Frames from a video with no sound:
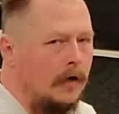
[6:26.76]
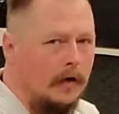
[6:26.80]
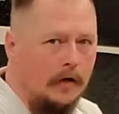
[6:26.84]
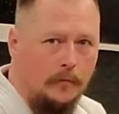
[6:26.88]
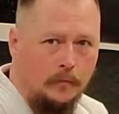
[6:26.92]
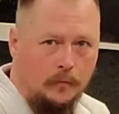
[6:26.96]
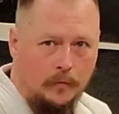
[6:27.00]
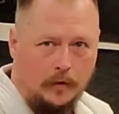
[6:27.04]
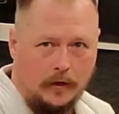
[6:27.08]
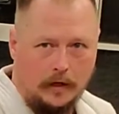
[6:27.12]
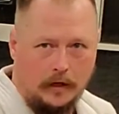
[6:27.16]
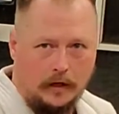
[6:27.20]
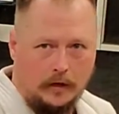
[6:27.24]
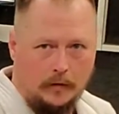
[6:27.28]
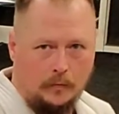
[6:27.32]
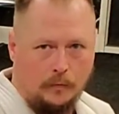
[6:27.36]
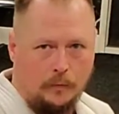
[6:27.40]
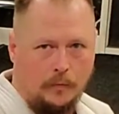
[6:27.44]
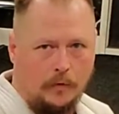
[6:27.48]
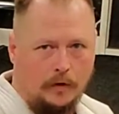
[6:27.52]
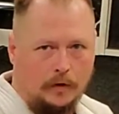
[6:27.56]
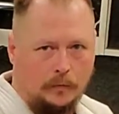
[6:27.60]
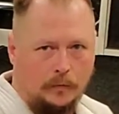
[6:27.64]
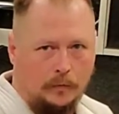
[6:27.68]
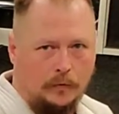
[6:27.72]

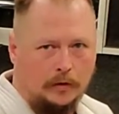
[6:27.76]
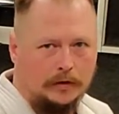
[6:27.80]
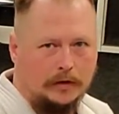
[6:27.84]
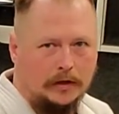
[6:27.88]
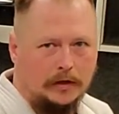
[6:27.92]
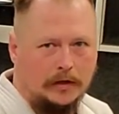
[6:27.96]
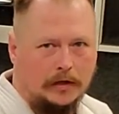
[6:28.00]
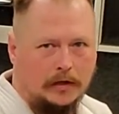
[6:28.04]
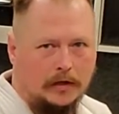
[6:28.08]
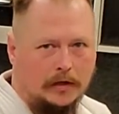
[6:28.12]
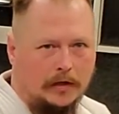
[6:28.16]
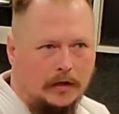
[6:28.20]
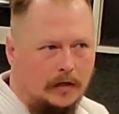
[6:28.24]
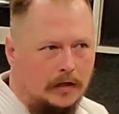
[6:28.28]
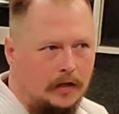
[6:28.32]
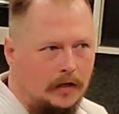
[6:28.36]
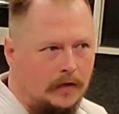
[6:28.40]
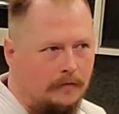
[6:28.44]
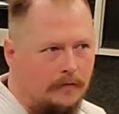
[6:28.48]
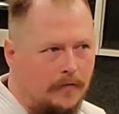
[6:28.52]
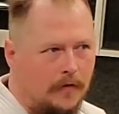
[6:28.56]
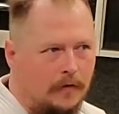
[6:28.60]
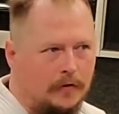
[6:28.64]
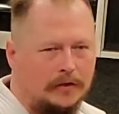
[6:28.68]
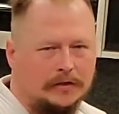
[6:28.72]
With a
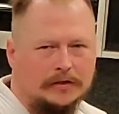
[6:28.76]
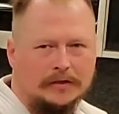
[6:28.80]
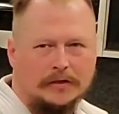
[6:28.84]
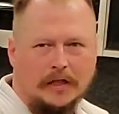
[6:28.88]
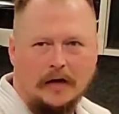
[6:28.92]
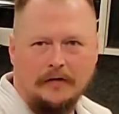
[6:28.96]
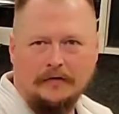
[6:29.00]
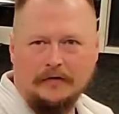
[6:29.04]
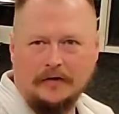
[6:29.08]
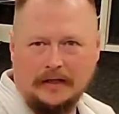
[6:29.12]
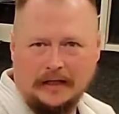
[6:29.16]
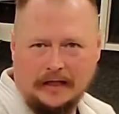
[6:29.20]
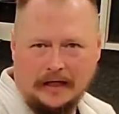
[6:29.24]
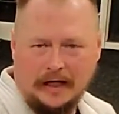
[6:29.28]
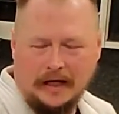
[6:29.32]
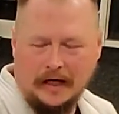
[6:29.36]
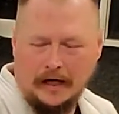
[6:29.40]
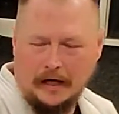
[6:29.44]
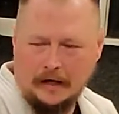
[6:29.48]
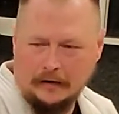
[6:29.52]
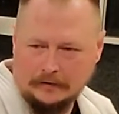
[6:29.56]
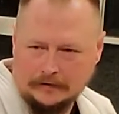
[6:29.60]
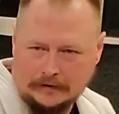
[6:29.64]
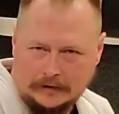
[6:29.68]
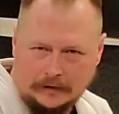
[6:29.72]
very soft
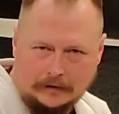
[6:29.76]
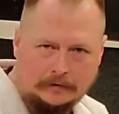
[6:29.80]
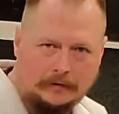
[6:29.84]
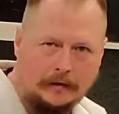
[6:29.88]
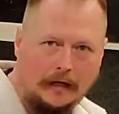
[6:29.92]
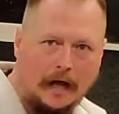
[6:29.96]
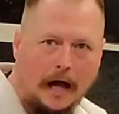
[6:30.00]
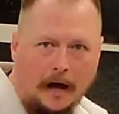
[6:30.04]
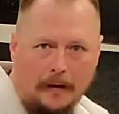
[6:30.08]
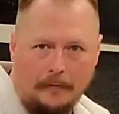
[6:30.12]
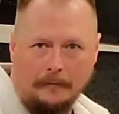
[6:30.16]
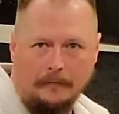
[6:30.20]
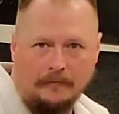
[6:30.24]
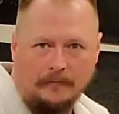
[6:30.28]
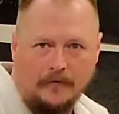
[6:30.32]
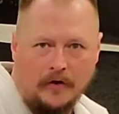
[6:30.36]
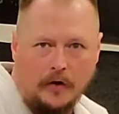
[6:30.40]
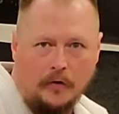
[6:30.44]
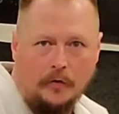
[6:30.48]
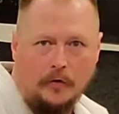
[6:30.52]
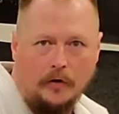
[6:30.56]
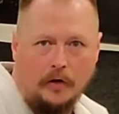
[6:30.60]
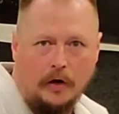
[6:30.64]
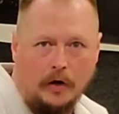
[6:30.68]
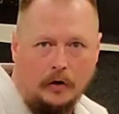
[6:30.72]
kia, since I'm
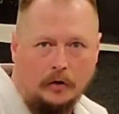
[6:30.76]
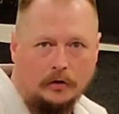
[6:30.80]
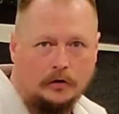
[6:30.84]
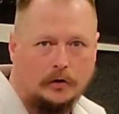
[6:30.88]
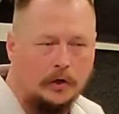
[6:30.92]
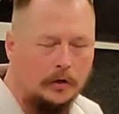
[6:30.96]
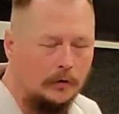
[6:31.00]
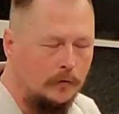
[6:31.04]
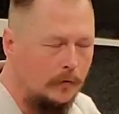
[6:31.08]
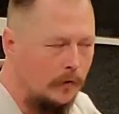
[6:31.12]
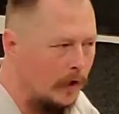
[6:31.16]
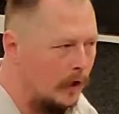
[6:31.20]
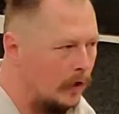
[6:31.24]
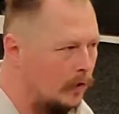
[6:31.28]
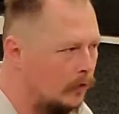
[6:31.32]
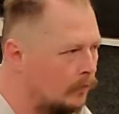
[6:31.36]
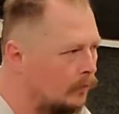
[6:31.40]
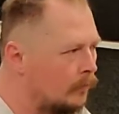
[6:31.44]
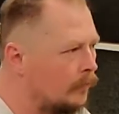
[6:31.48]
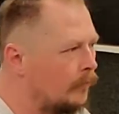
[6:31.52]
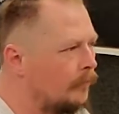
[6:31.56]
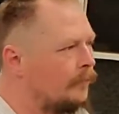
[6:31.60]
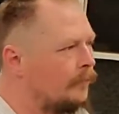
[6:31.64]
very low to the ground.